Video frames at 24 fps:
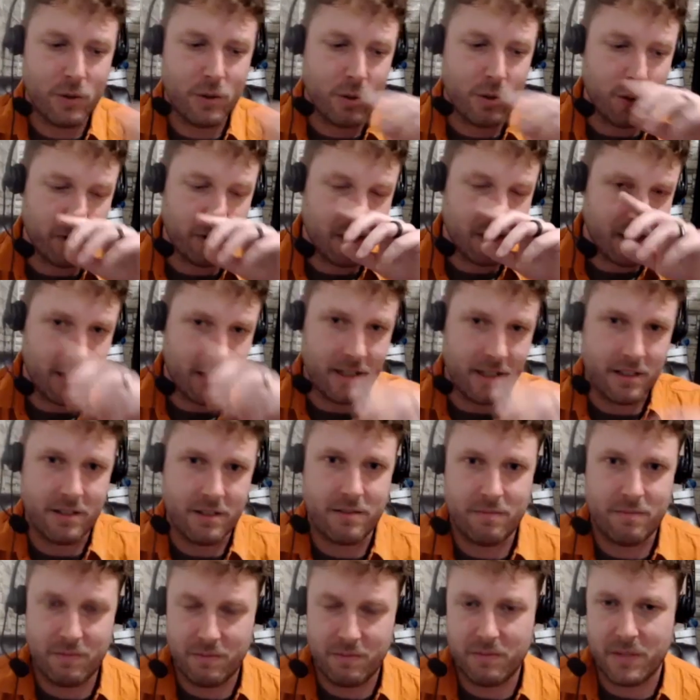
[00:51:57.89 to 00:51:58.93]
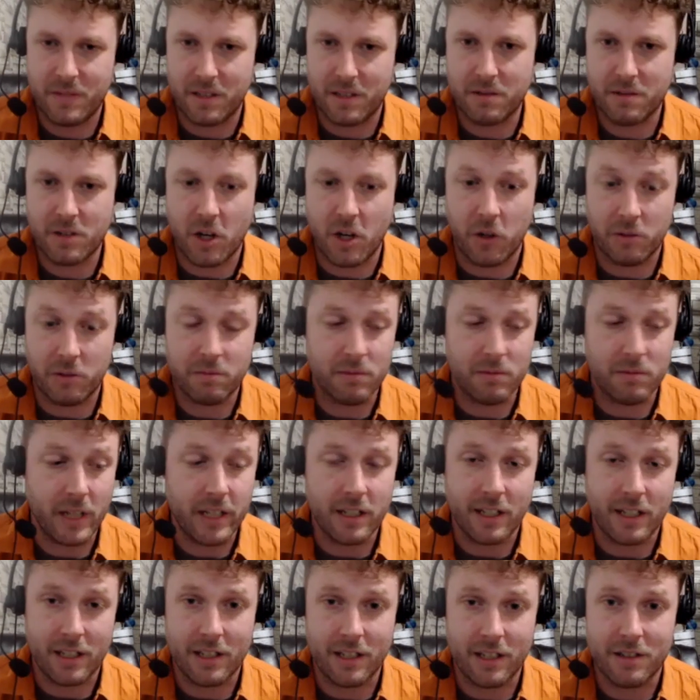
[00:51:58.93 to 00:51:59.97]
cool that it is called
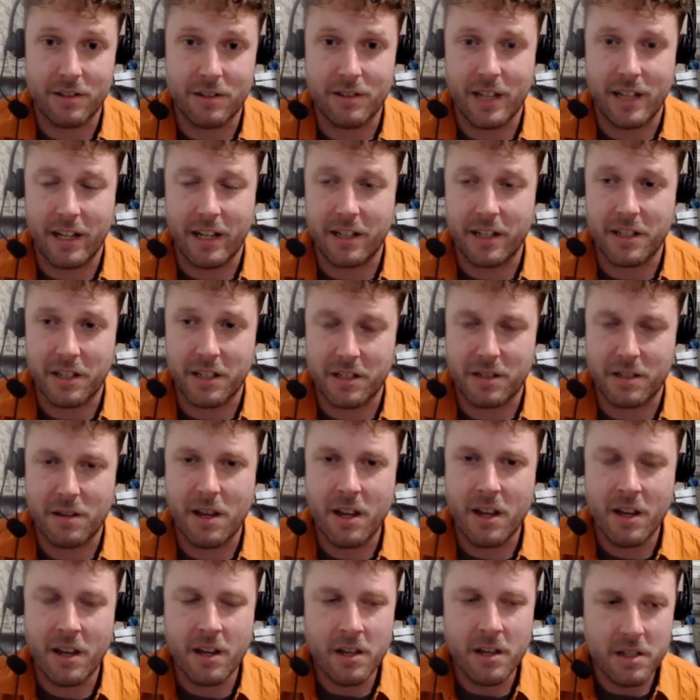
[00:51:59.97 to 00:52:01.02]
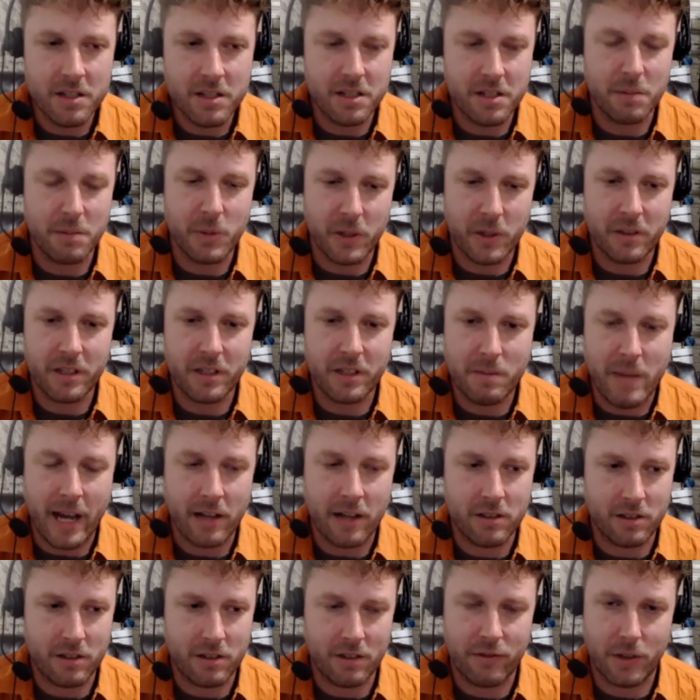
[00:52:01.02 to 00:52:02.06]
Lightning, and it does similarly
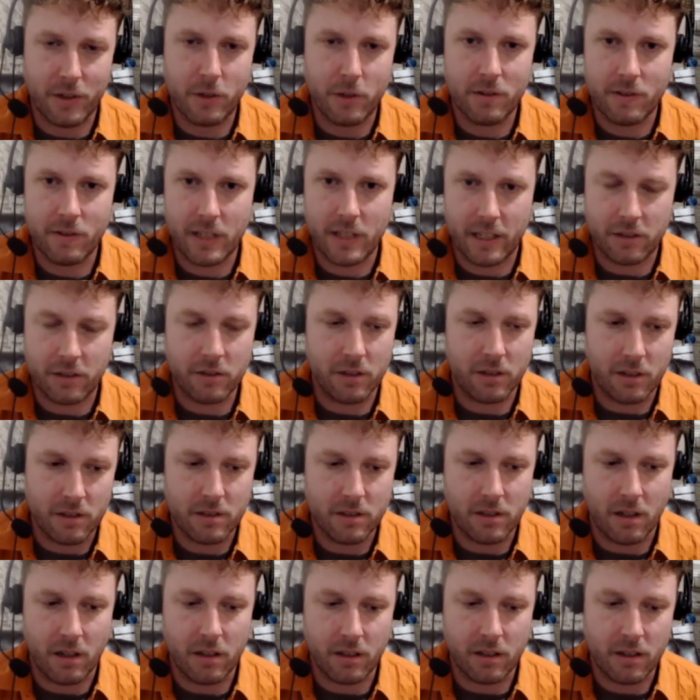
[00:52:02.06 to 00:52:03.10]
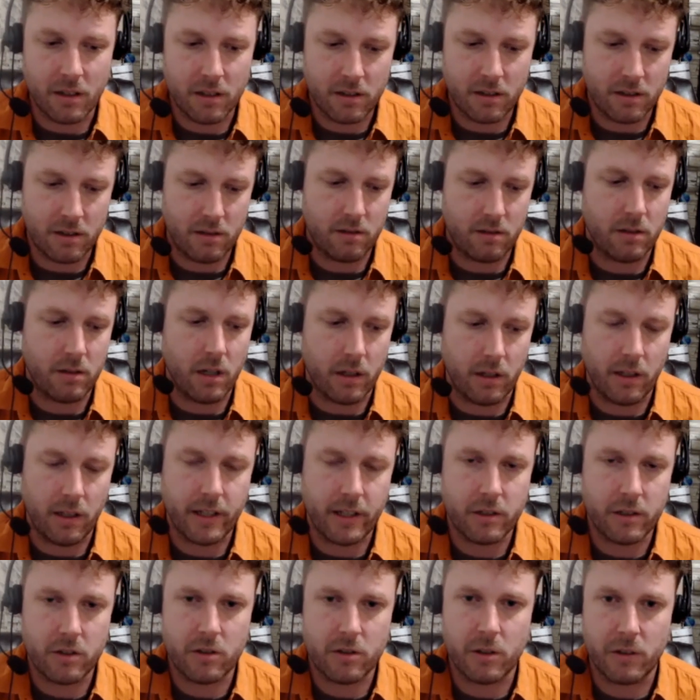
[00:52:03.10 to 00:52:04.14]
match the flow of electrons on
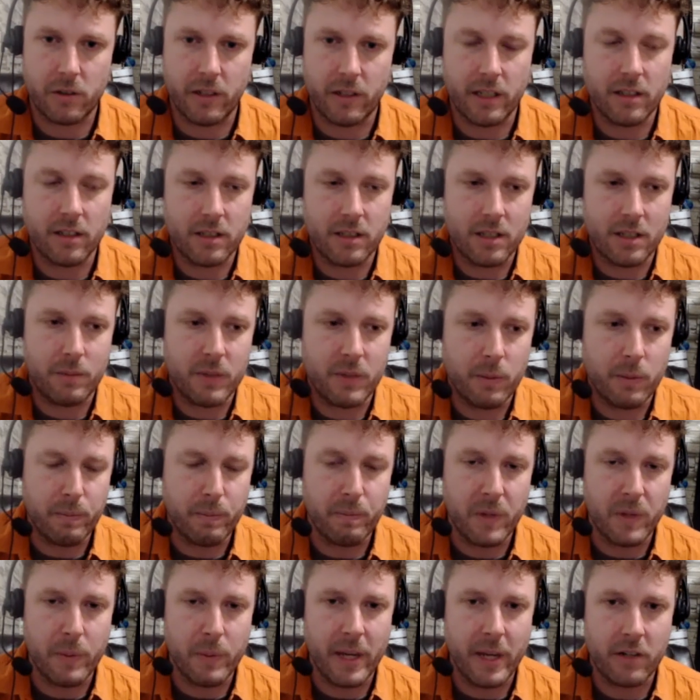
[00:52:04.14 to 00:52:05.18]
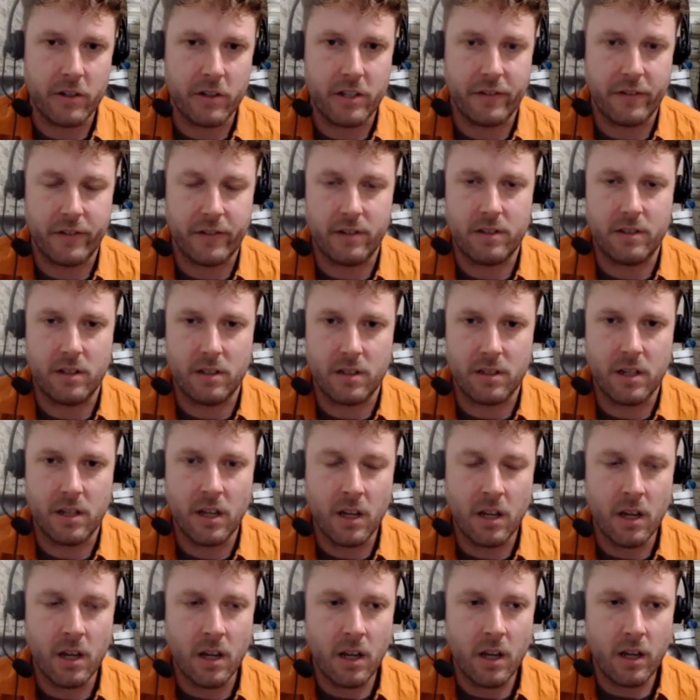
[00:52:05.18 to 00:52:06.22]
electrical grid, except the major difference is
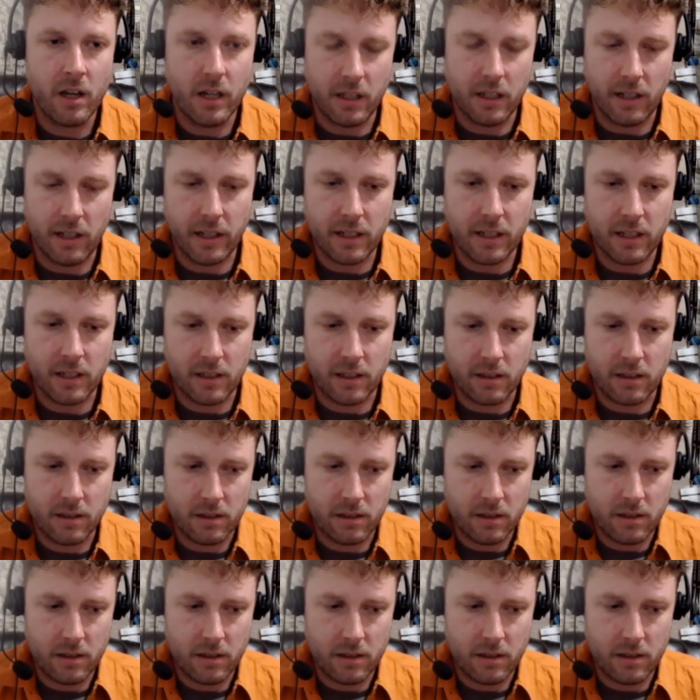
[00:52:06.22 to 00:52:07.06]
in Lightning,